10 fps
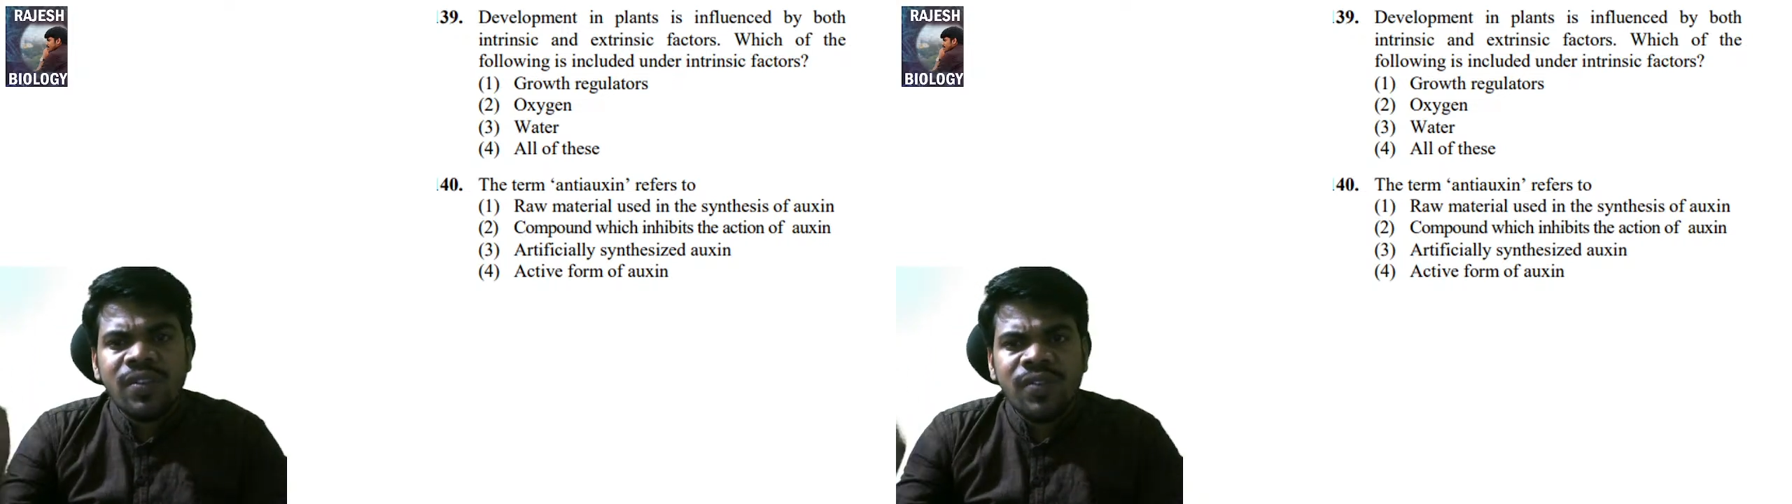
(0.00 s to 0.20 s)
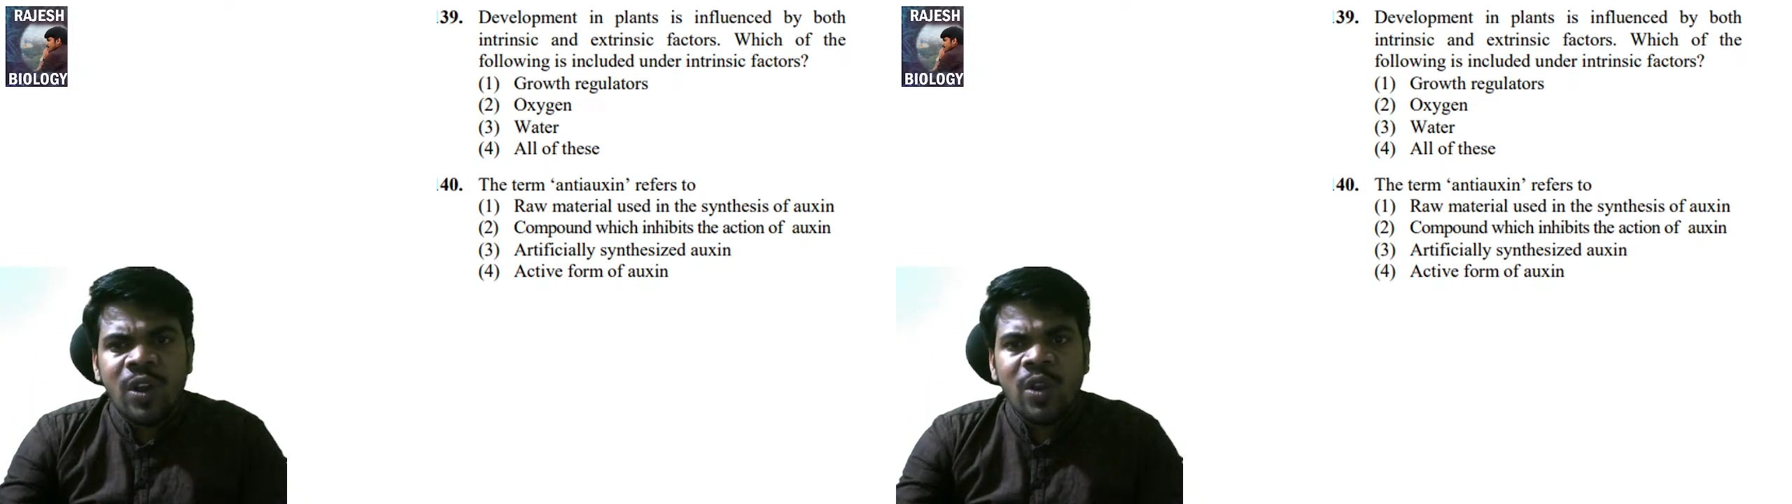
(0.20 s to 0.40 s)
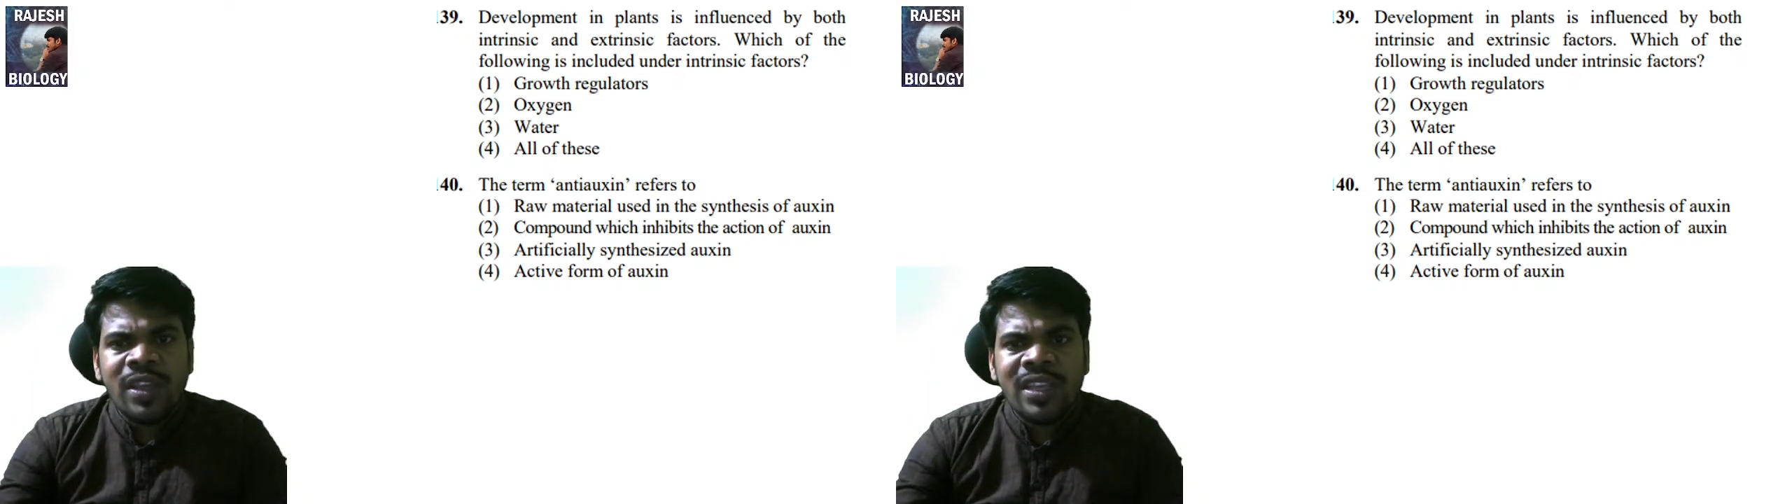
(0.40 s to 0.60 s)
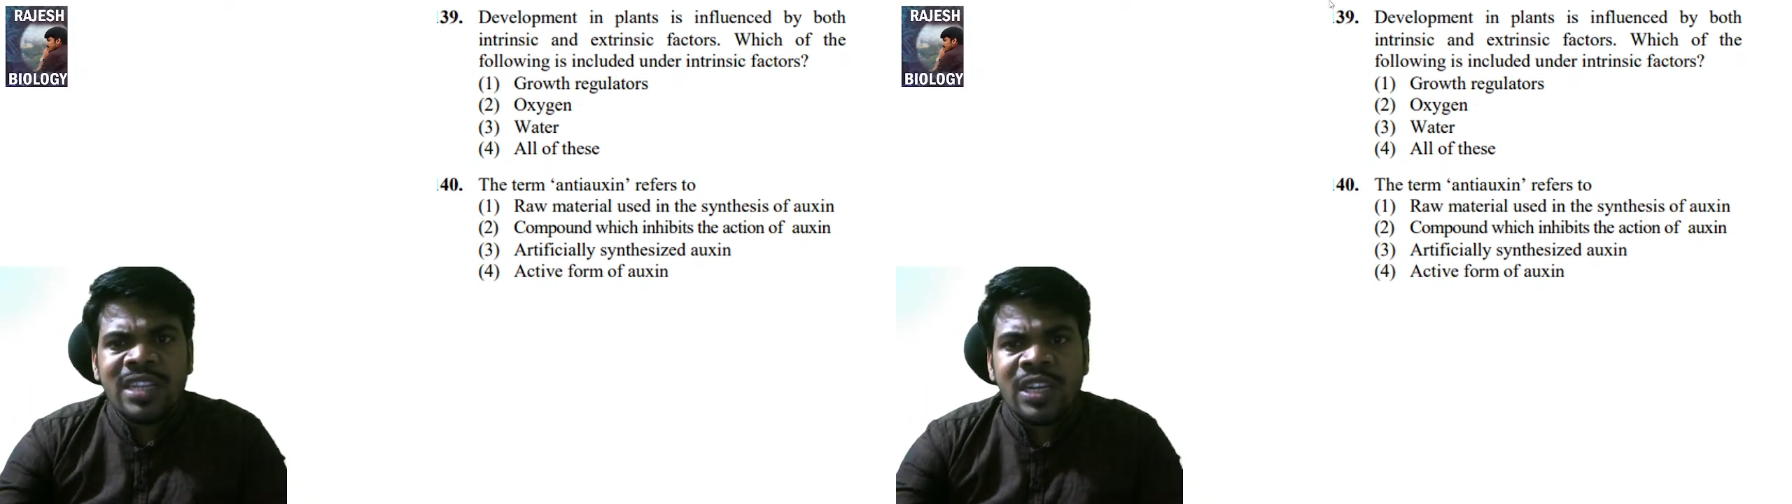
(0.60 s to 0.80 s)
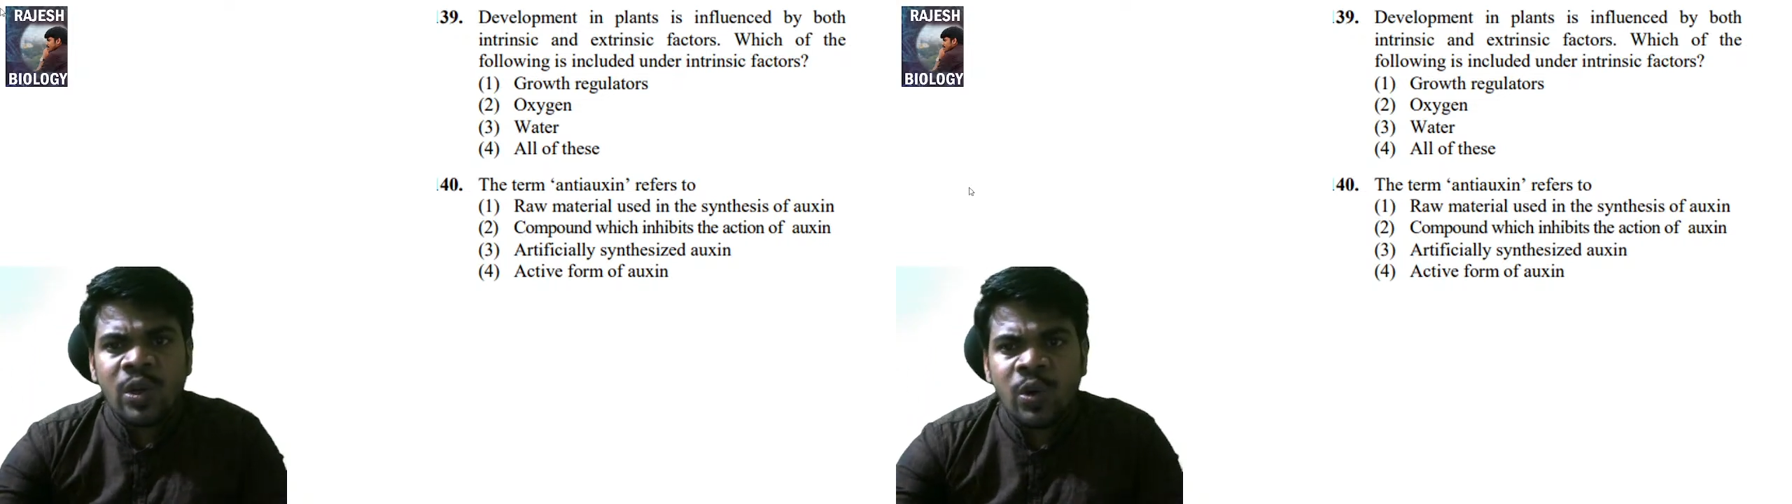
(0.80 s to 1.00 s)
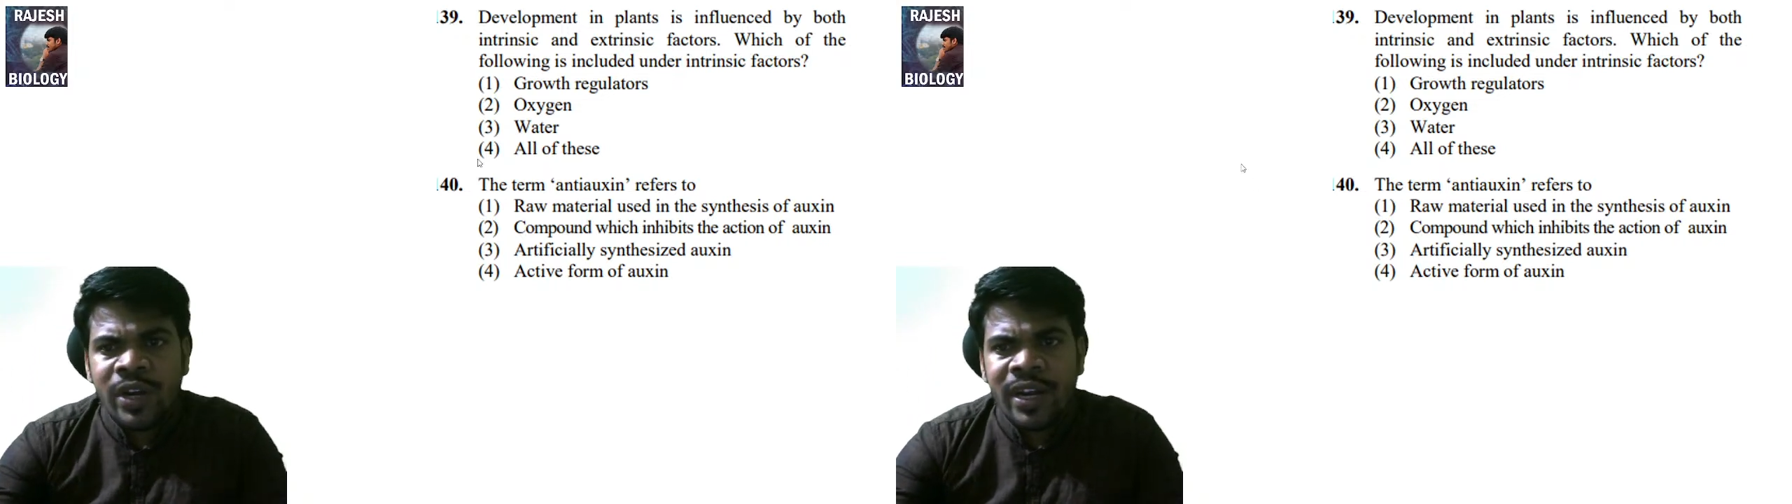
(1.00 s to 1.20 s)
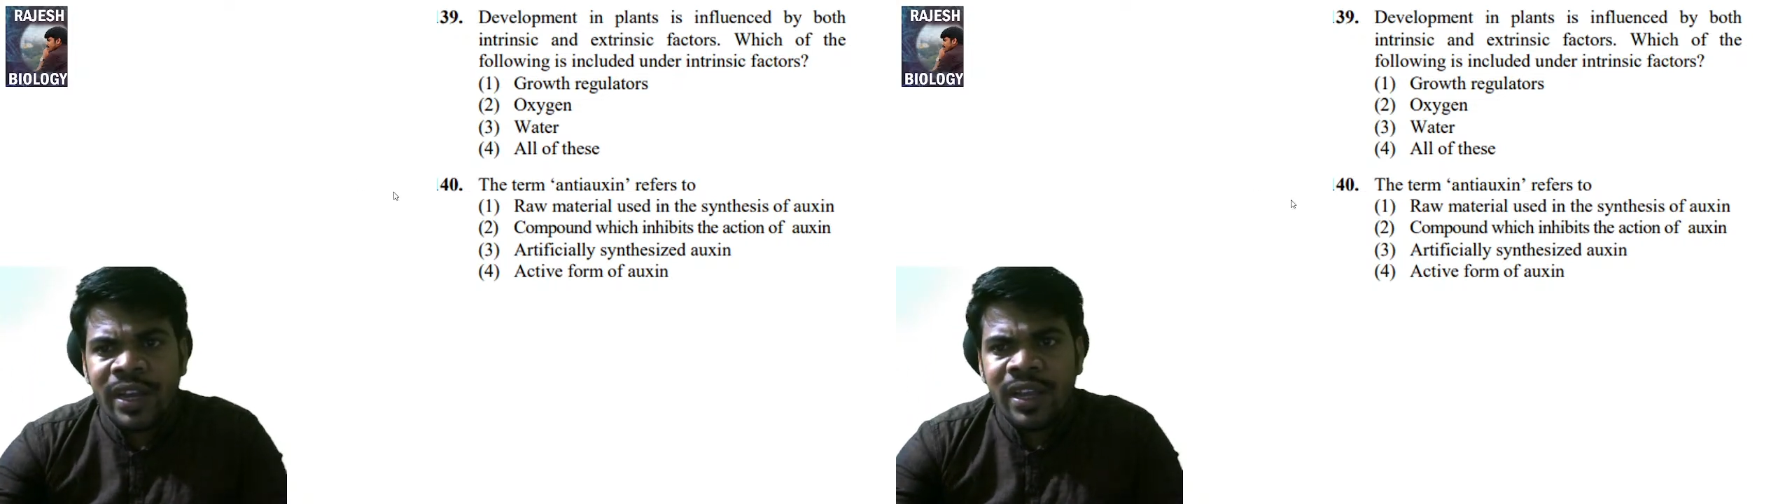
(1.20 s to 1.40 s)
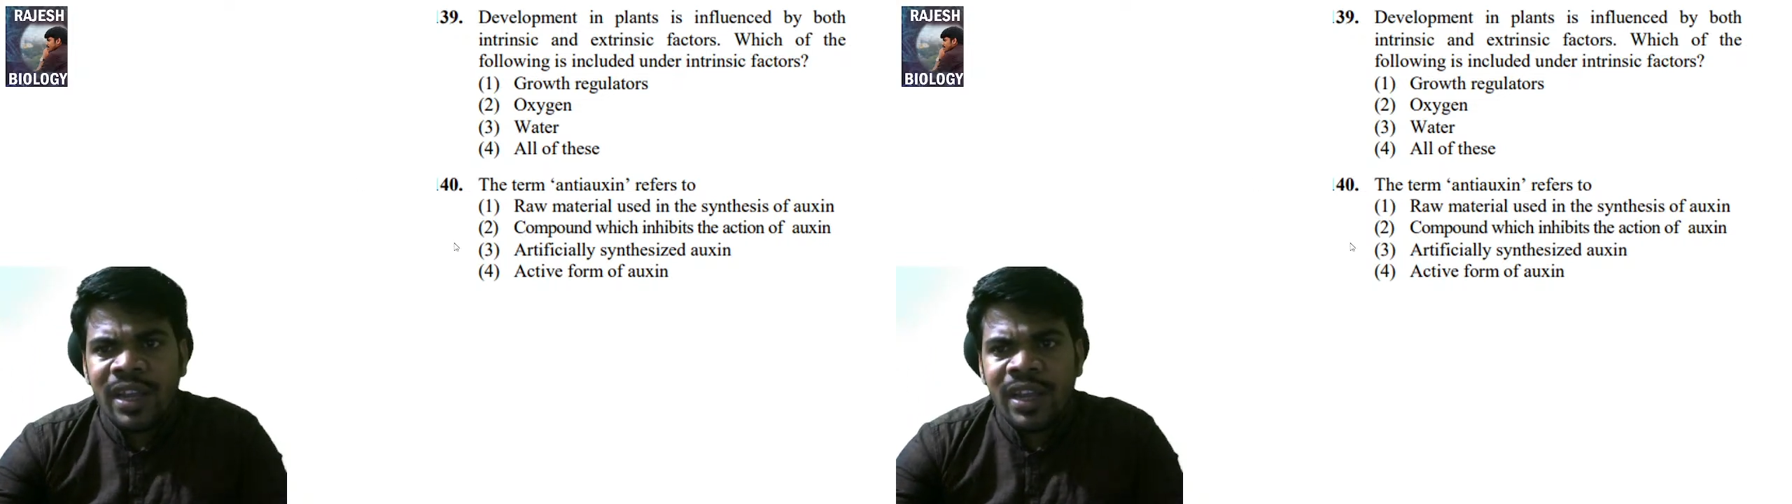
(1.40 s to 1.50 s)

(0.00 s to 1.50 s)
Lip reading: following is included